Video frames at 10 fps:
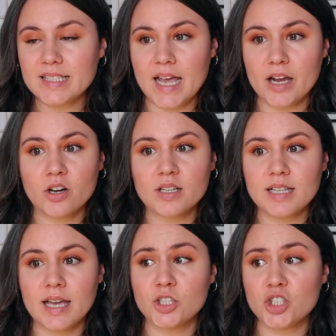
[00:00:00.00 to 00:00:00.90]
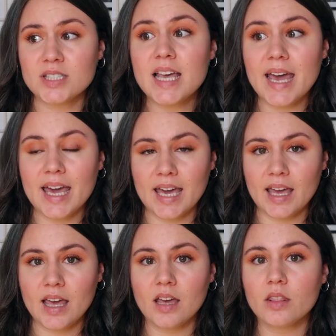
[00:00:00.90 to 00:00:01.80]
as tired as like just
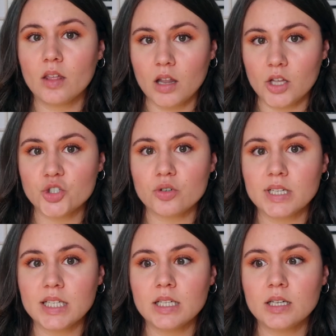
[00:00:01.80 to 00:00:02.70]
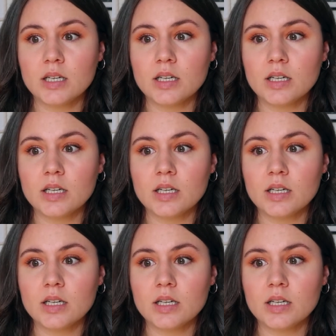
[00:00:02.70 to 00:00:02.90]
hanging the laundry